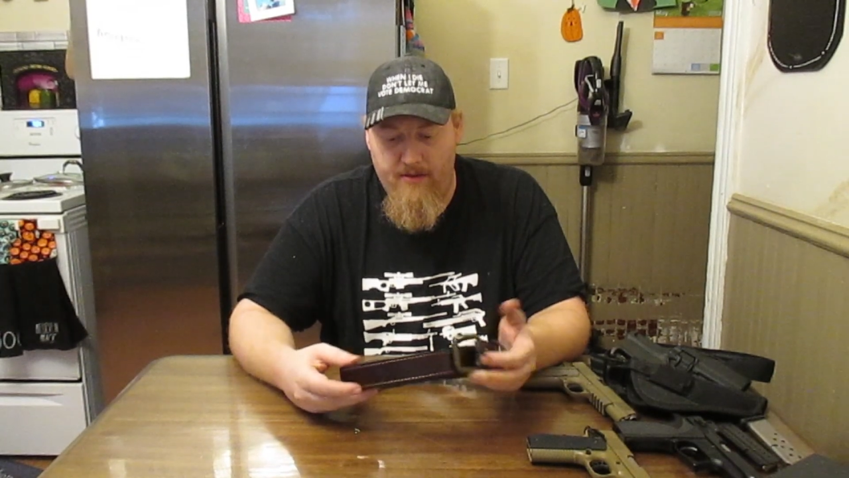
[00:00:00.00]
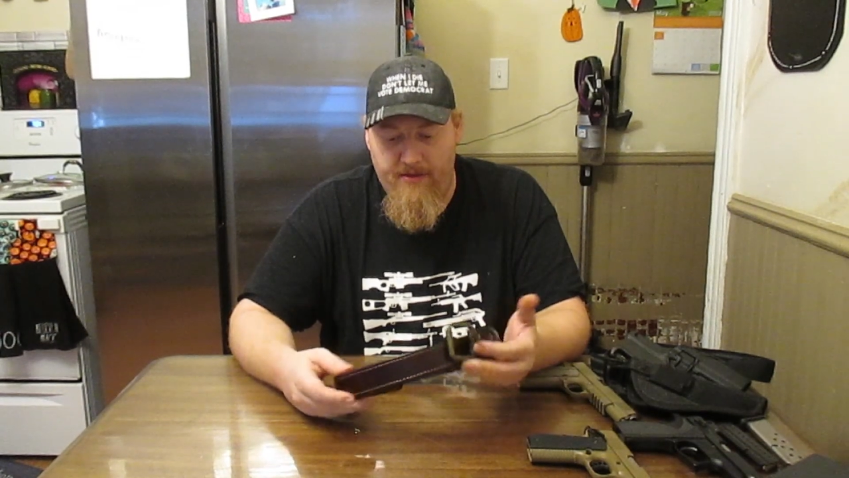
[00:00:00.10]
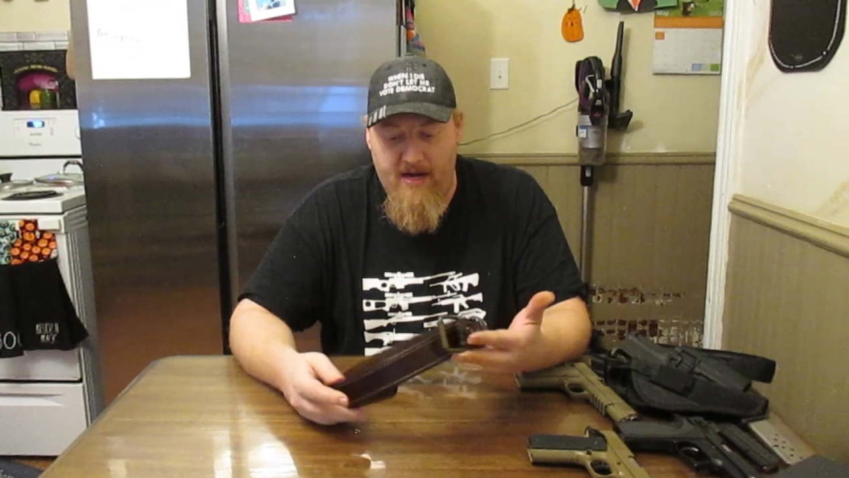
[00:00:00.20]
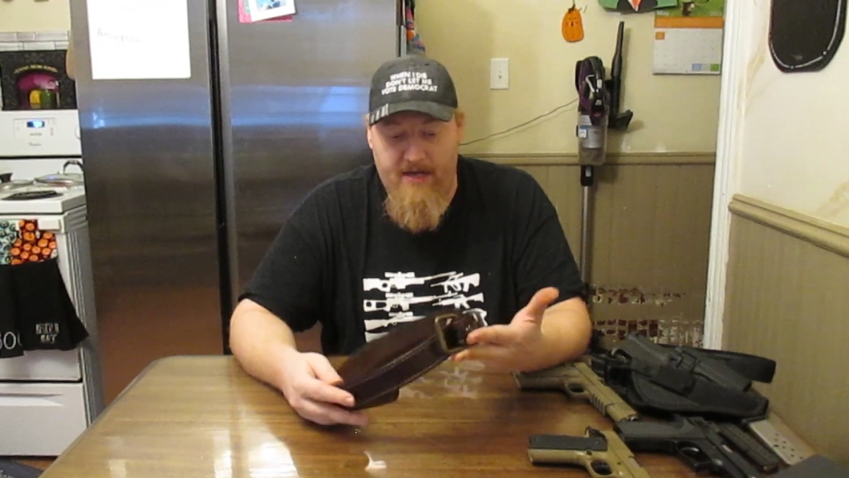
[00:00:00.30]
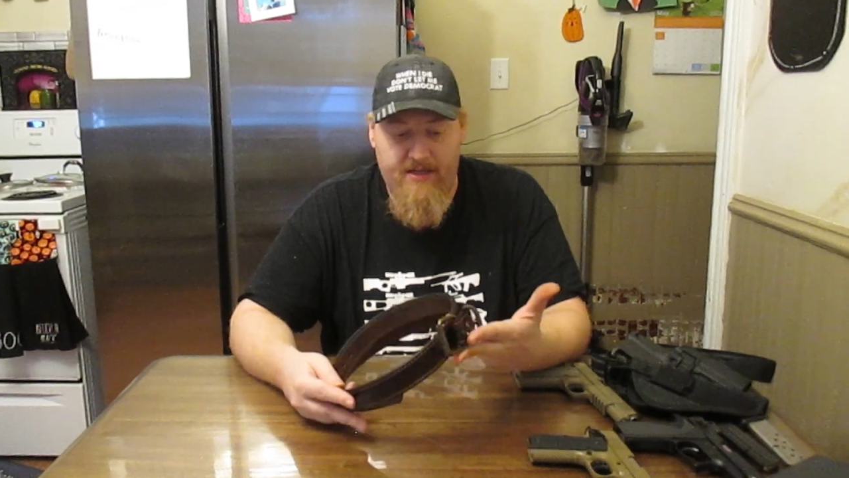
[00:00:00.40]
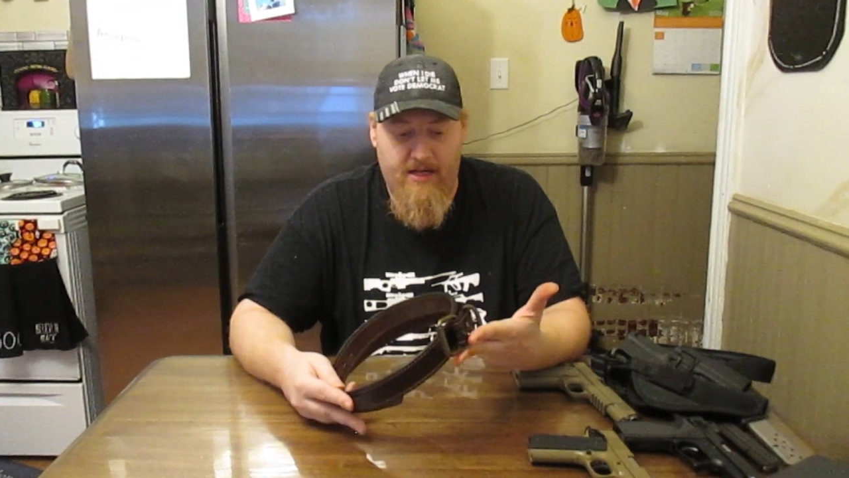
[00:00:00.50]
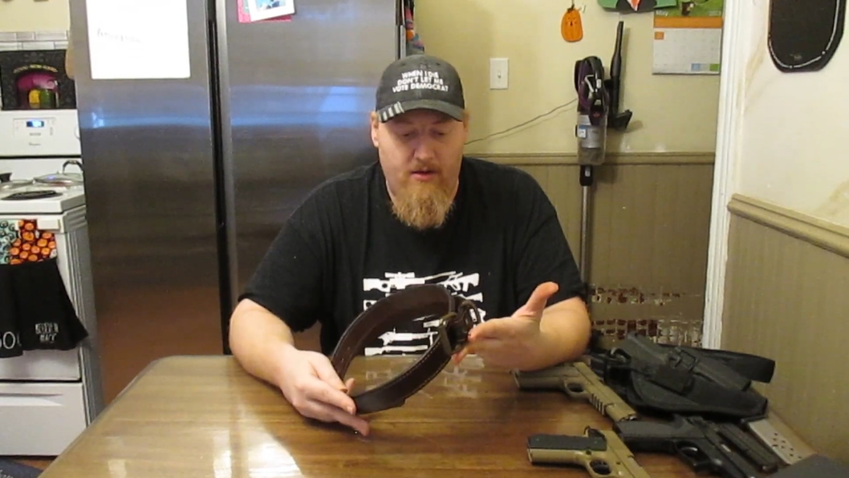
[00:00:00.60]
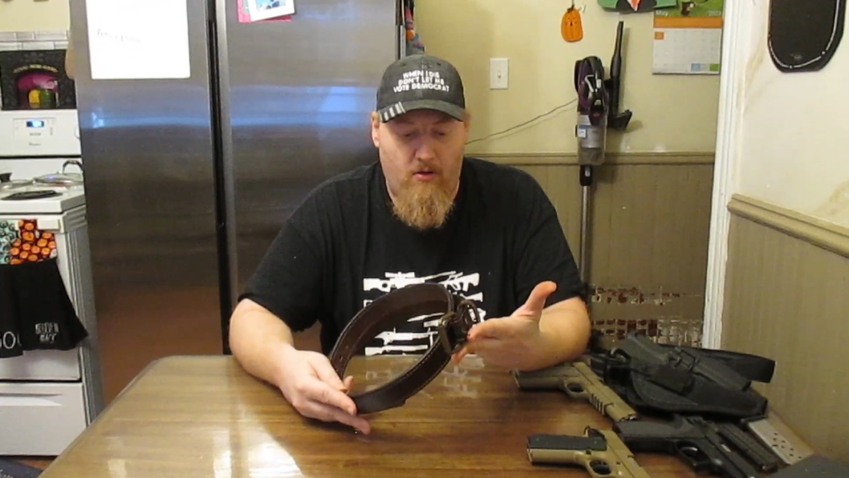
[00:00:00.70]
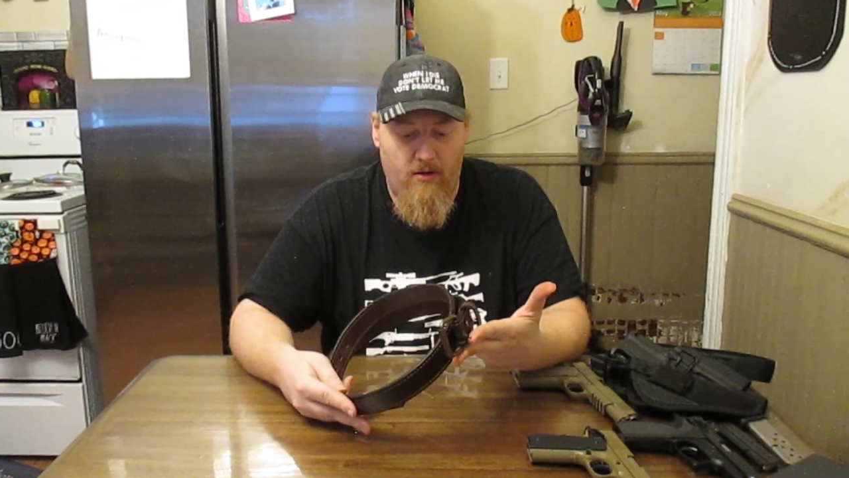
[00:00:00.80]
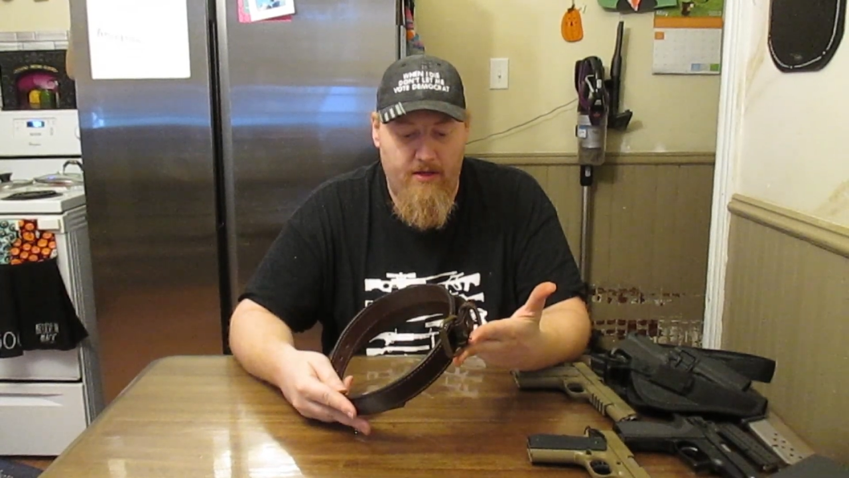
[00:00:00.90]
that I
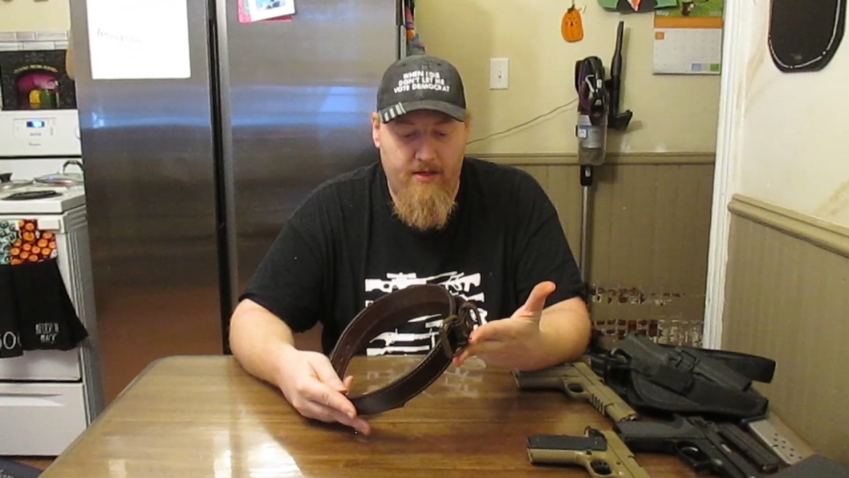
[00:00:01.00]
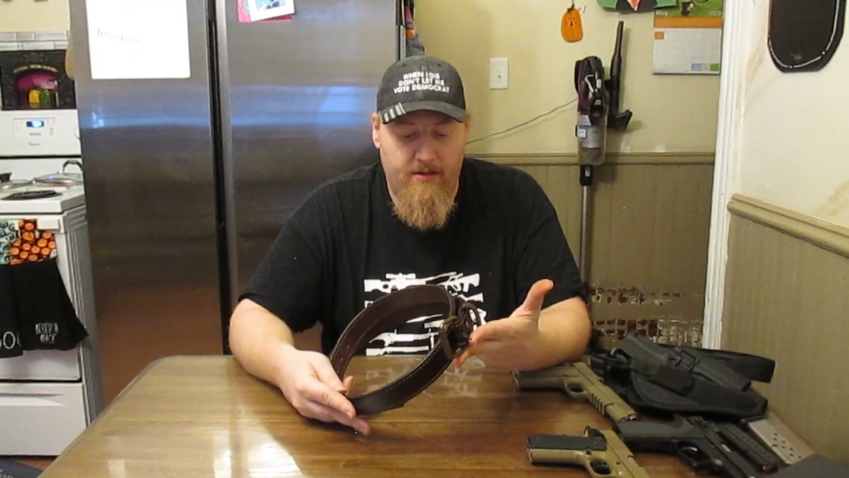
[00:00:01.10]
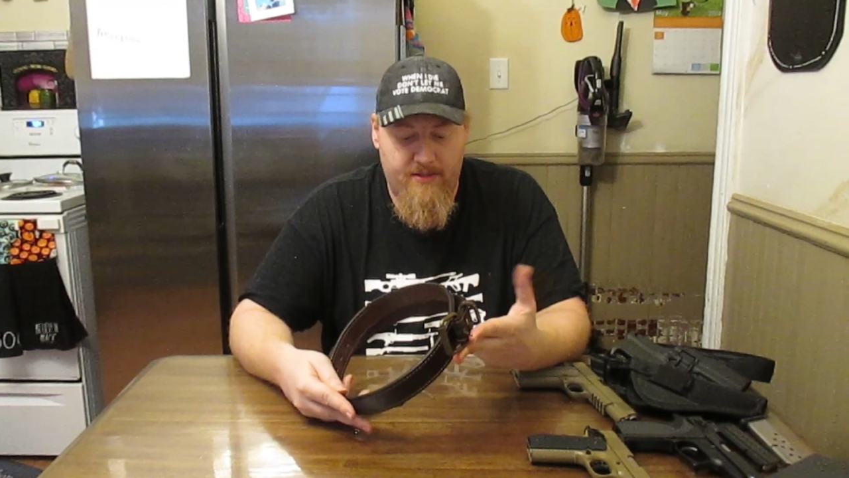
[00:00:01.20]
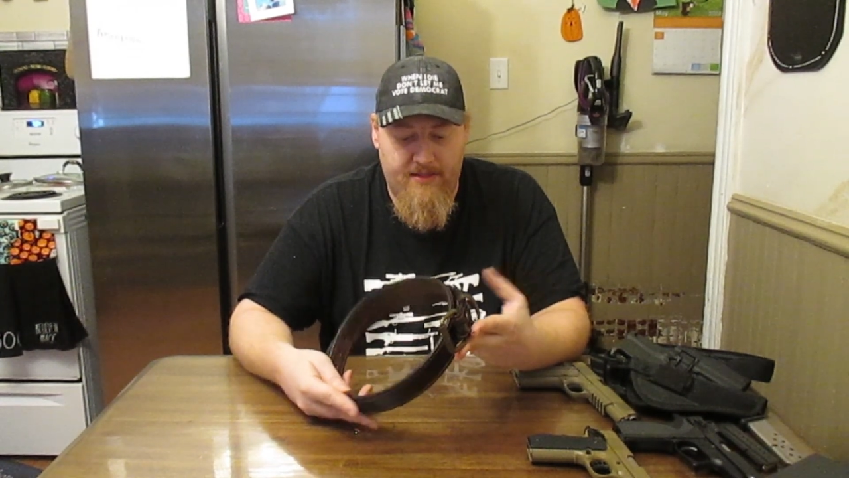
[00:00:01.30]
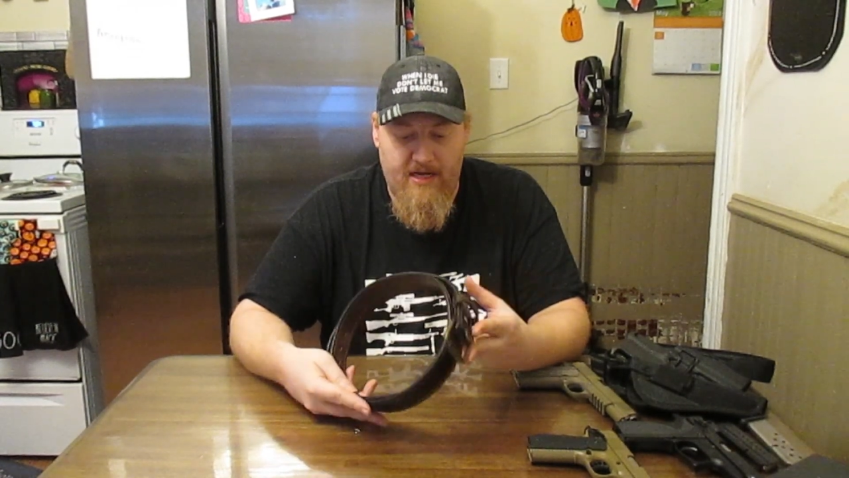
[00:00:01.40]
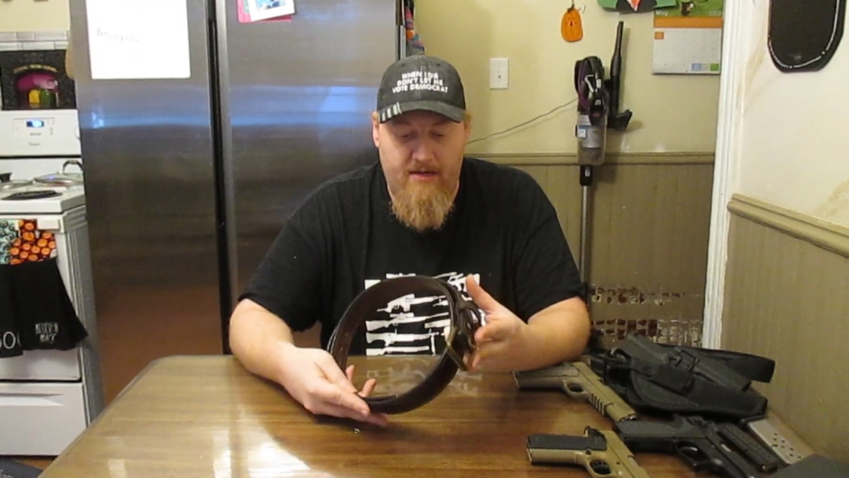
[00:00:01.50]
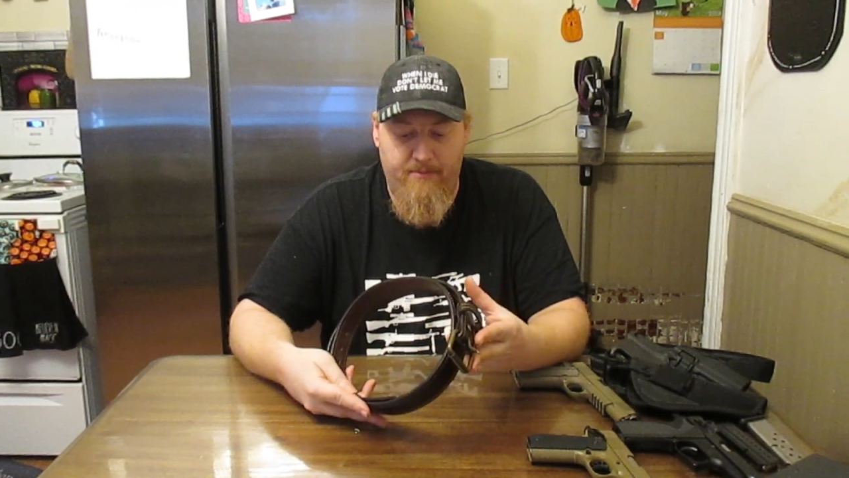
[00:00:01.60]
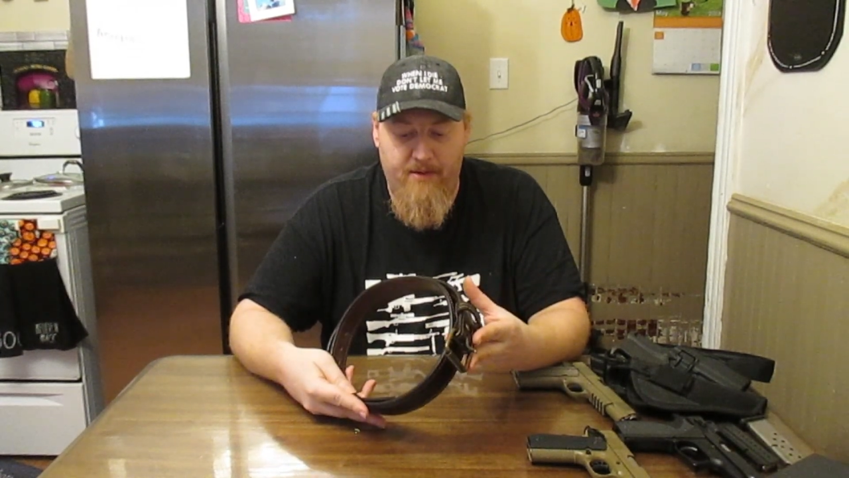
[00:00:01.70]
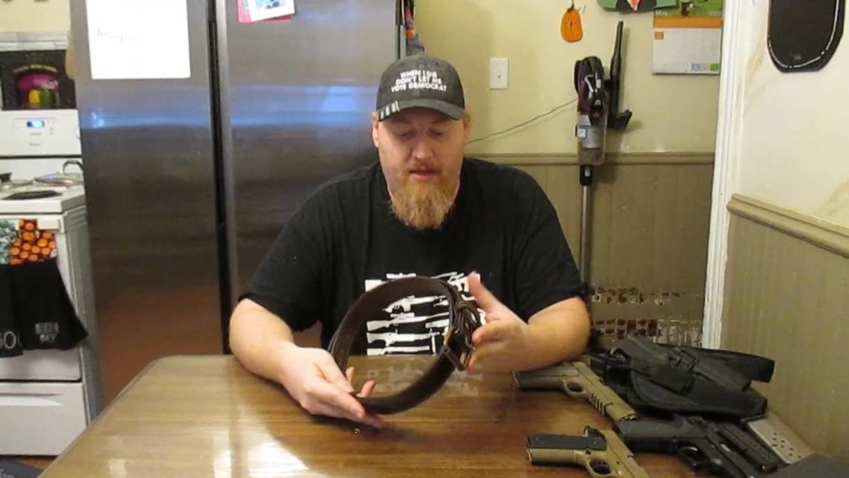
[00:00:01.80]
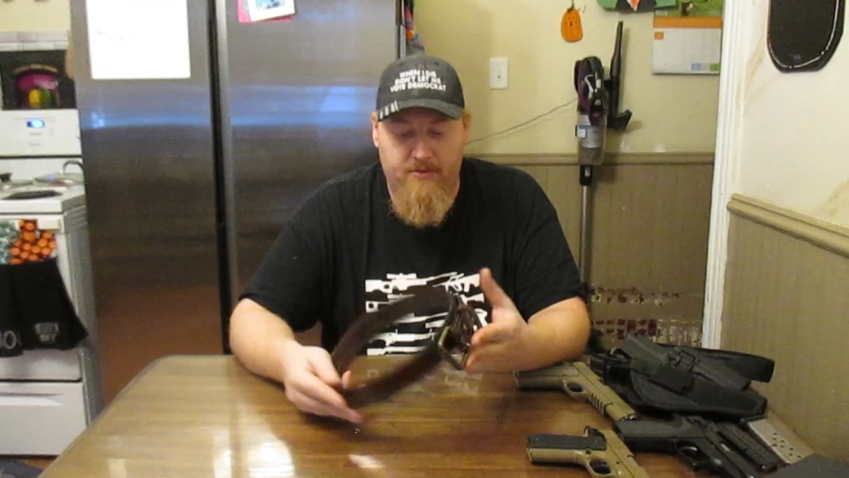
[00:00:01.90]
did on
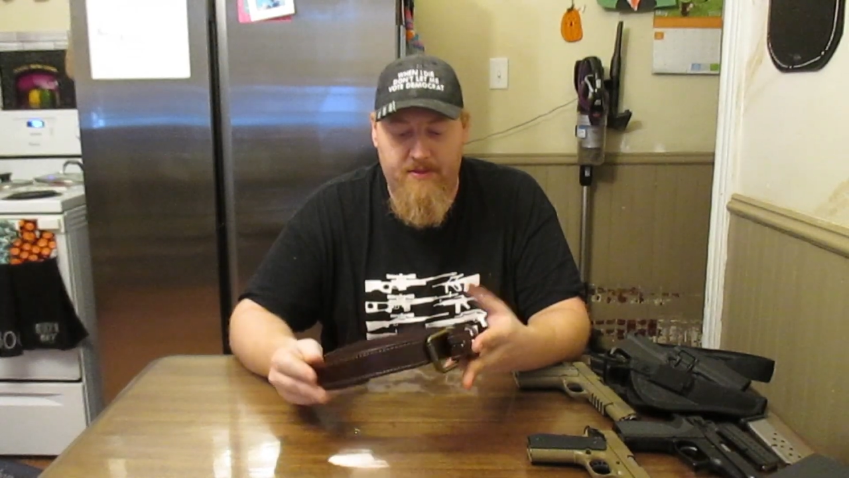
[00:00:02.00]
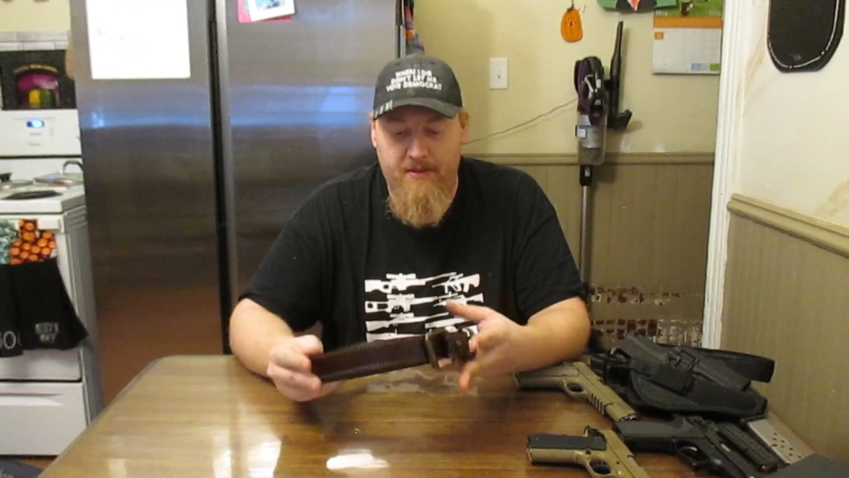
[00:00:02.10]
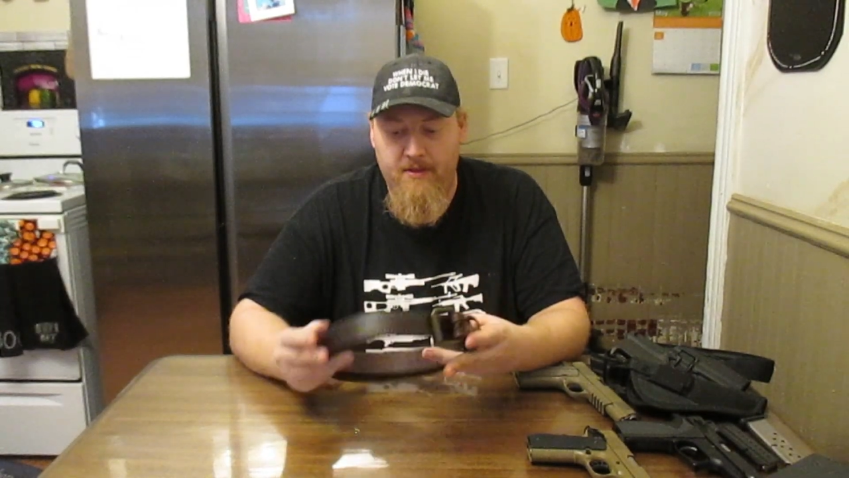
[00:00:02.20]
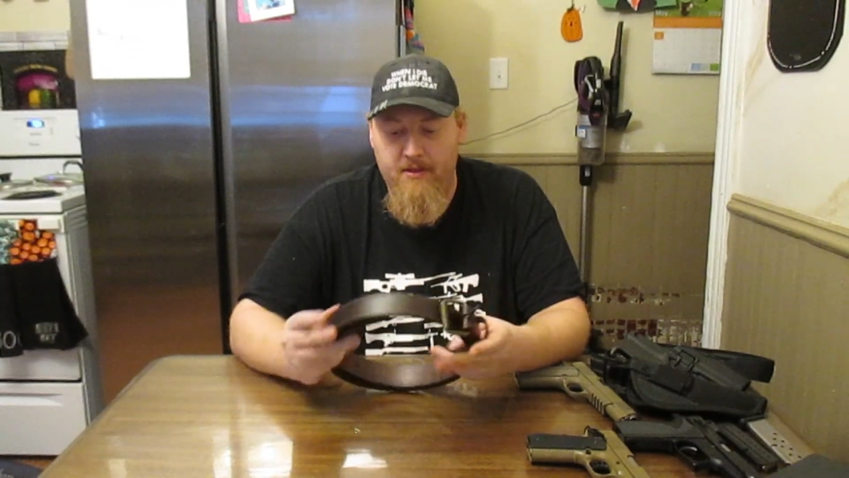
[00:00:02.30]
said belt